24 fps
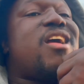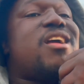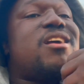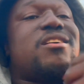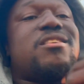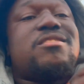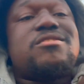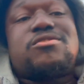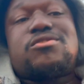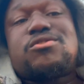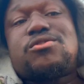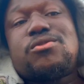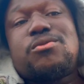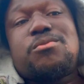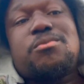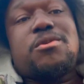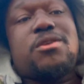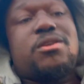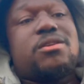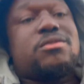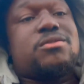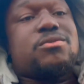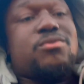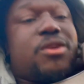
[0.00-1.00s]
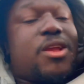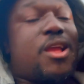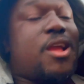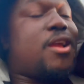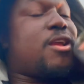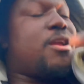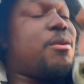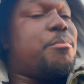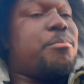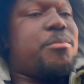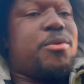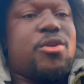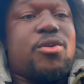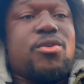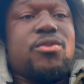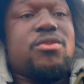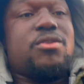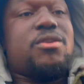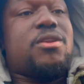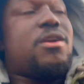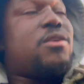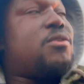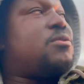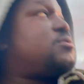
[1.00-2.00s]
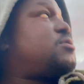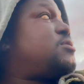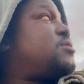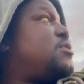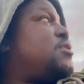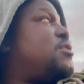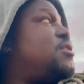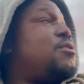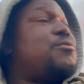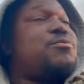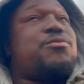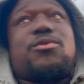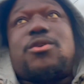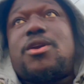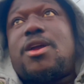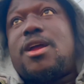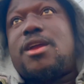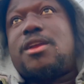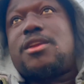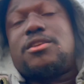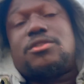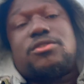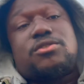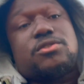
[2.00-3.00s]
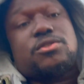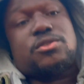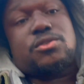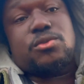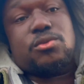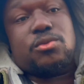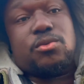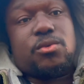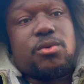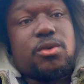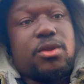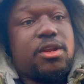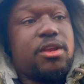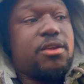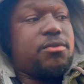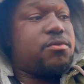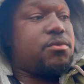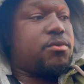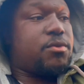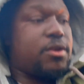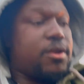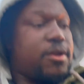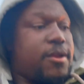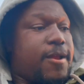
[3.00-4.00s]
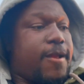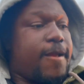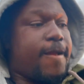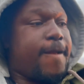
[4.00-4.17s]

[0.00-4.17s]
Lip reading: It's too much. We're out here burning ourselves. We're out here just doing whatever, right?